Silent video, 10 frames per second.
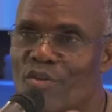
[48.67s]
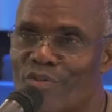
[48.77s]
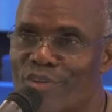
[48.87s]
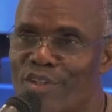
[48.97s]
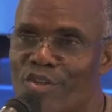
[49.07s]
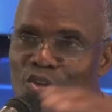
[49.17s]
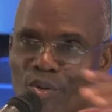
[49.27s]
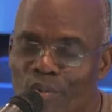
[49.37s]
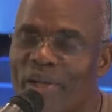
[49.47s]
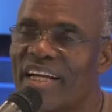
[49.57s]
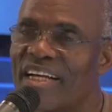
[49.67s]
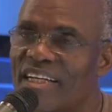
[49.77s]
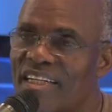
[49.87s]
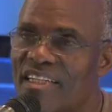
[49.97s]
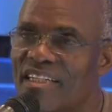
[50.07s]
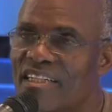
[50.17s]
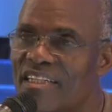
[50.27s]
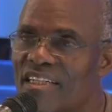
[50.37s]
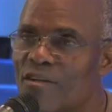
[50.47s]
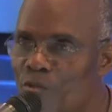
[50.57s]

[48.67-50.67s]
of renewing the